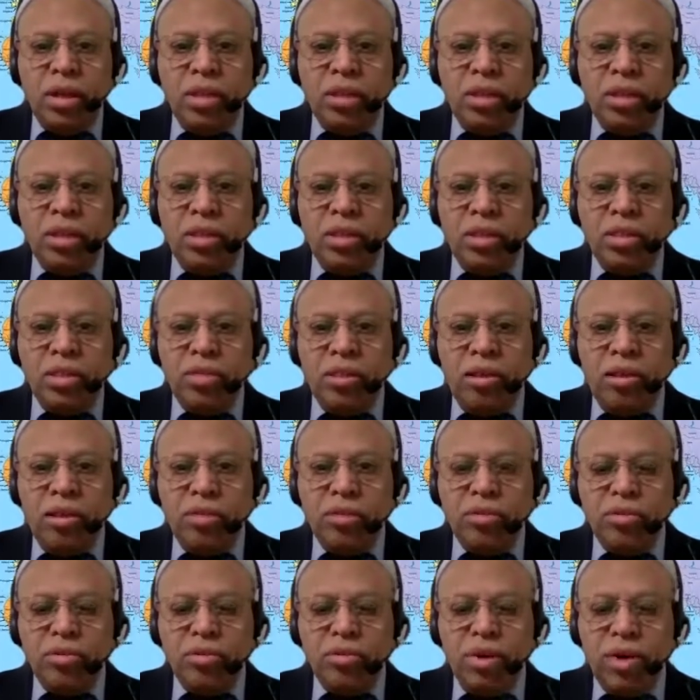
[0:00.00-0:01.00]
This is
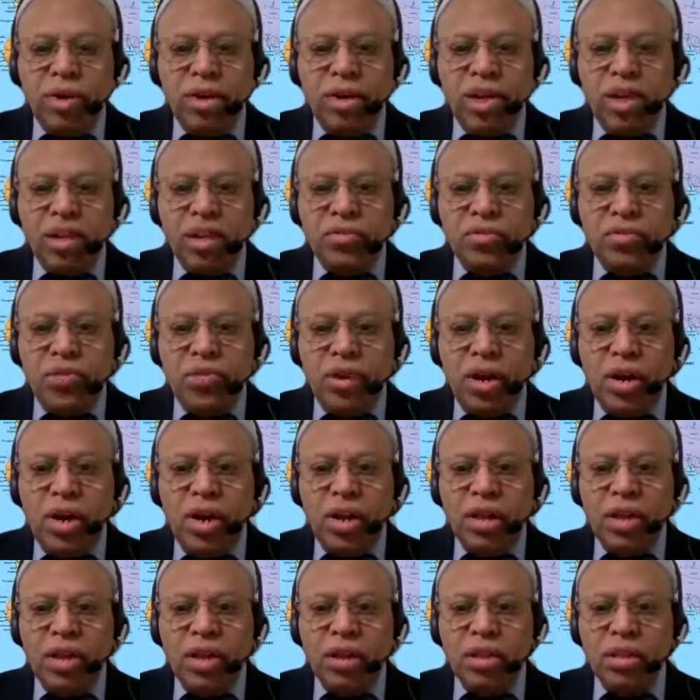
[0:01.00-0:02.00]
also a test for
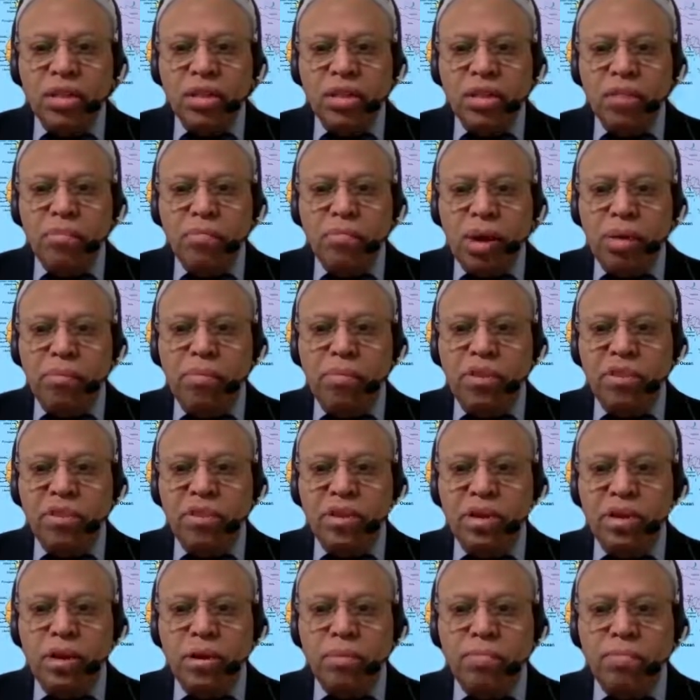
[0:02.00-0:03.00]
leaders, prime
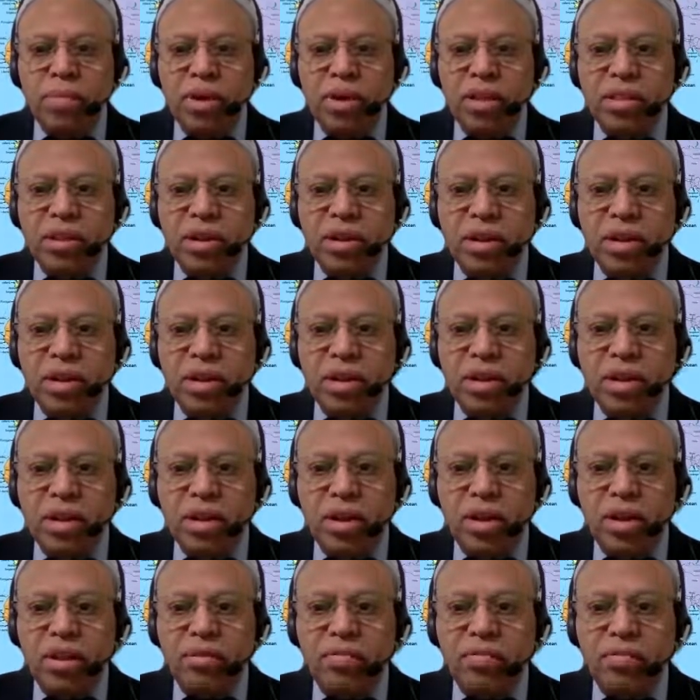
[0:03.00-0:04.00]
minister, president,
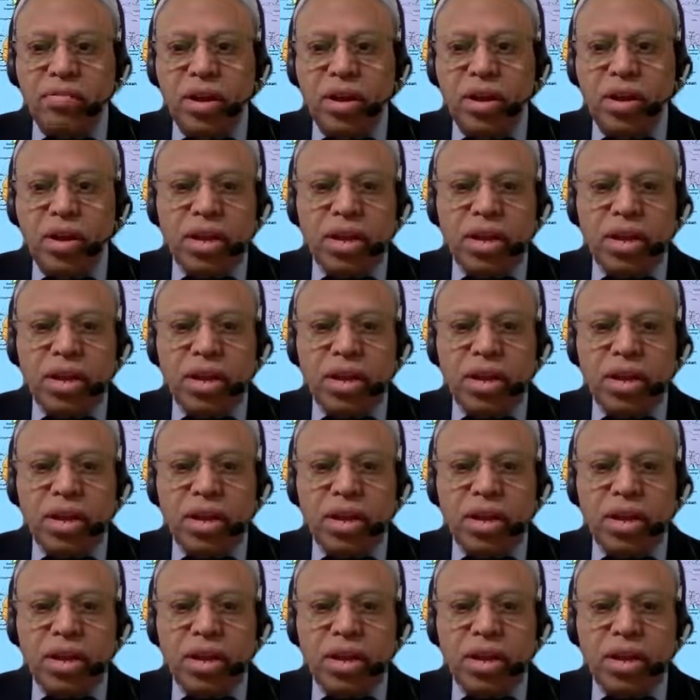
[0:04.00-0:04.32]
khalifa,